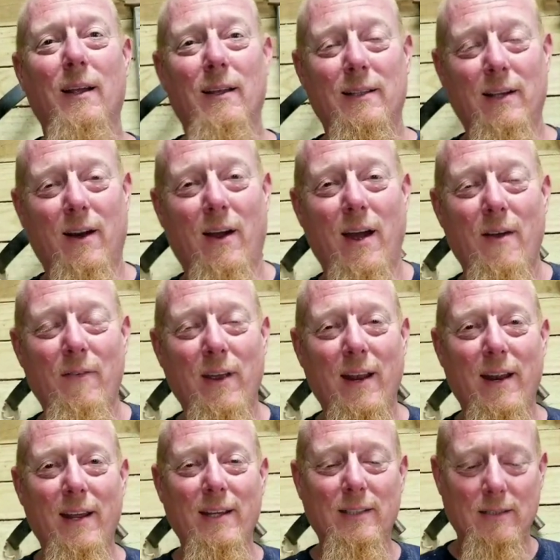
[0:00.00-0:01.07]
See how heavy it
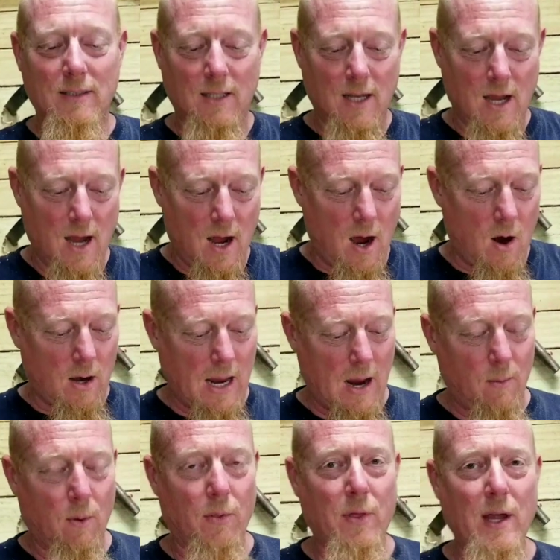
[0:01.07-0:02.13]
oh. is. Okay,
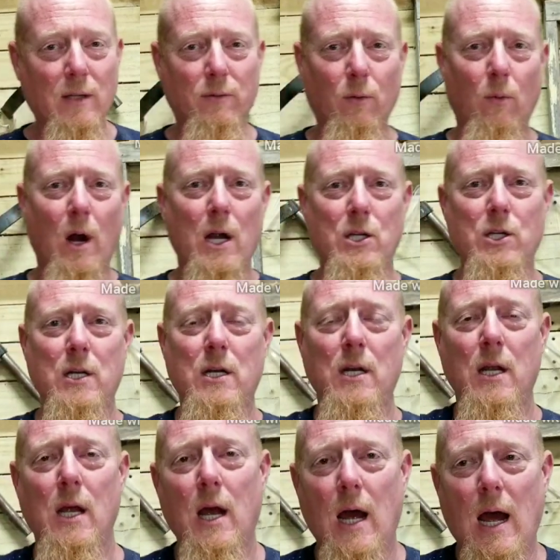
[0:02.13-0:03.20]
well, thanks for watching.
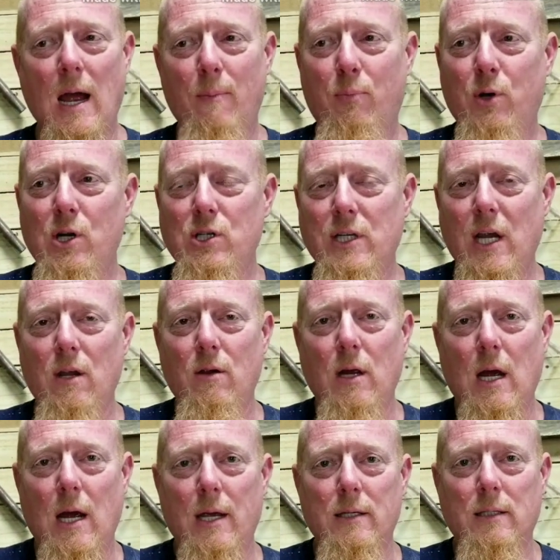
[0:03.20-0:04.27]
I appreciate you
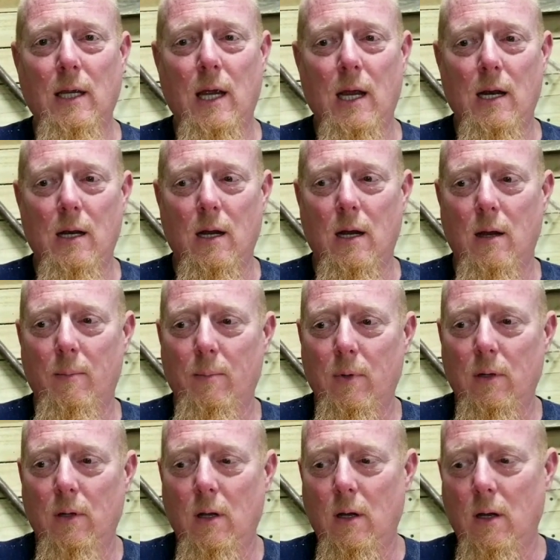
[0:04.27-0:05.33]
guys. And um,
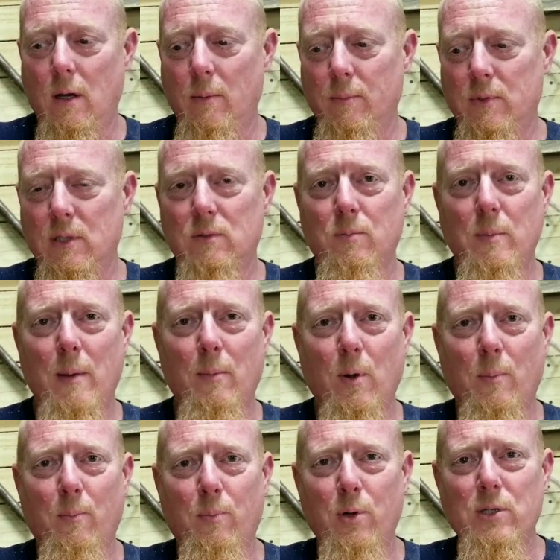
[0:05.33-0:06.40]
um, just remember,
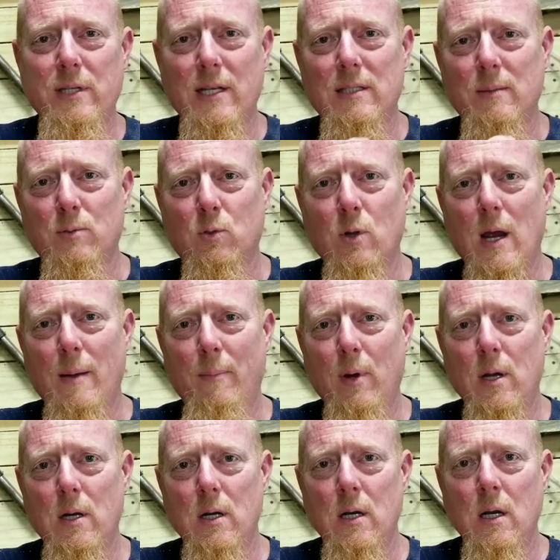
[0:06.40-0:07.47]
push that subscribe
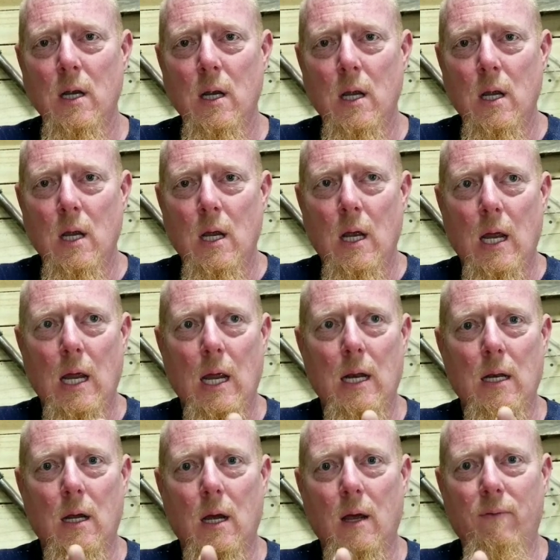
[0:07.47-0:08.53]
button. And
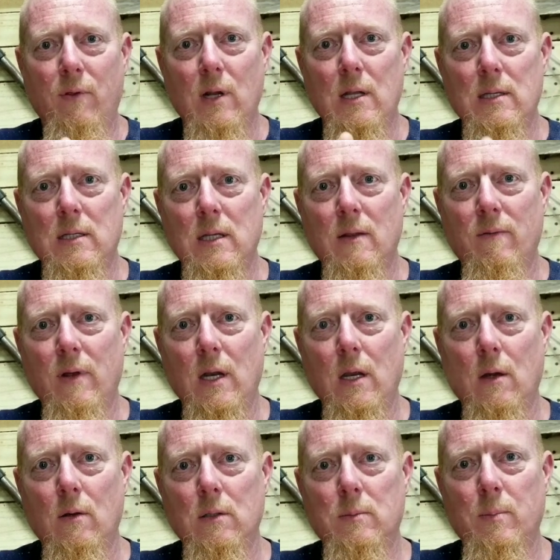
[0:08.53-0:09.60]
uh, if you didn't see the
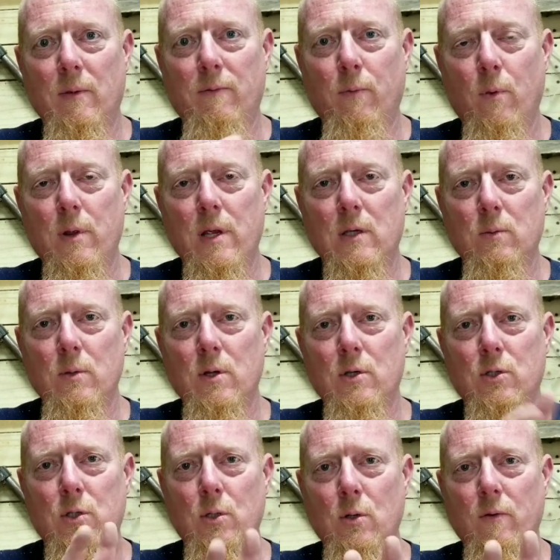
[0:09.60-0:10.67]
videos before this one, there's
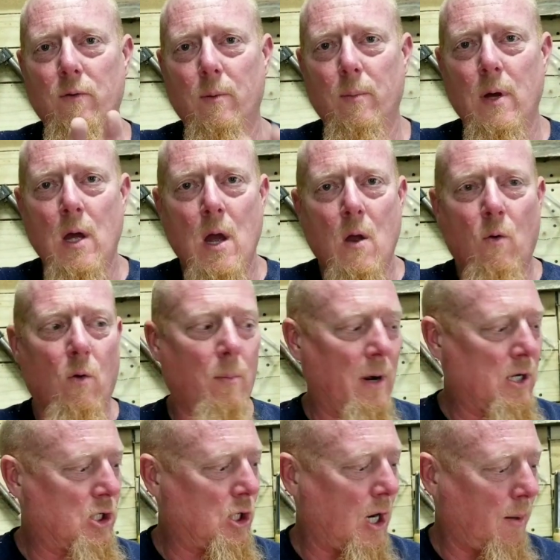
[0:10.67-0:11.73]
two of them where my
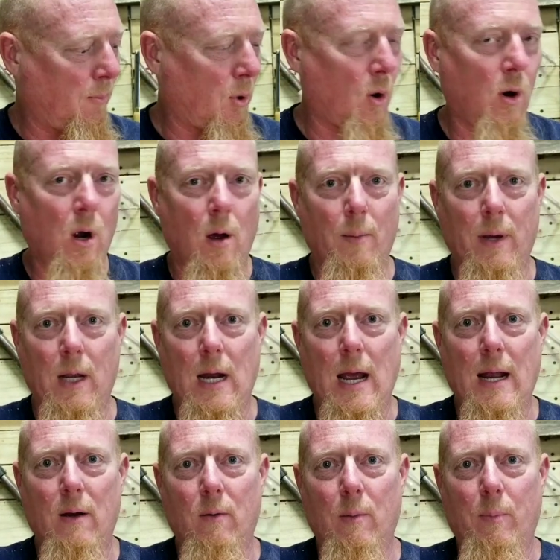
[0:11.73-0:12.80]
chuck broke on me and I
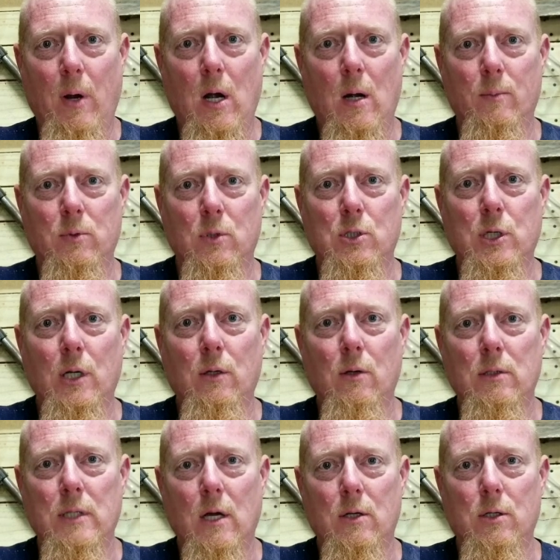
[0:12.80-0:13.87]
had to repair them. So check
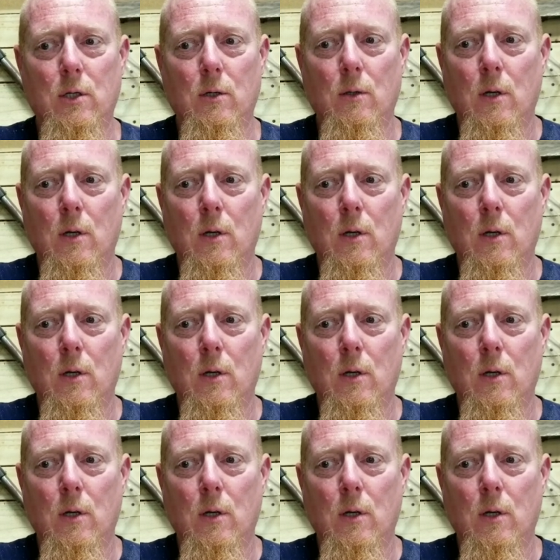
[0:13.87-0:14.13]
those out too.